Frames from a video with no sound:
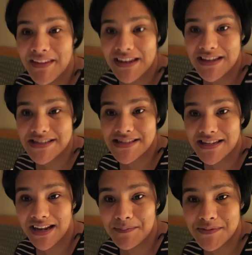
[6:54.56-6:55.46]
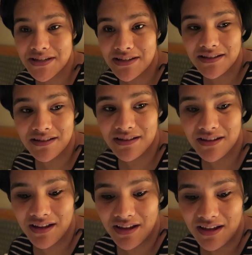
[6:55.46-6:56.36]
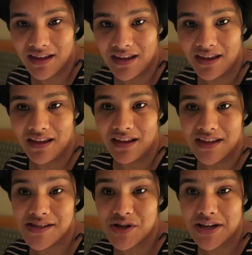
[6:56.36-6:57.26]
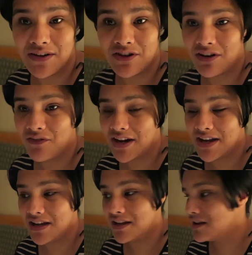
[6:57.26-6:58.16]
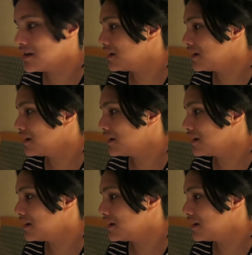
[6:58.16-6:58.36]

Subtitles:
Yeah, it's time to continue getting ready,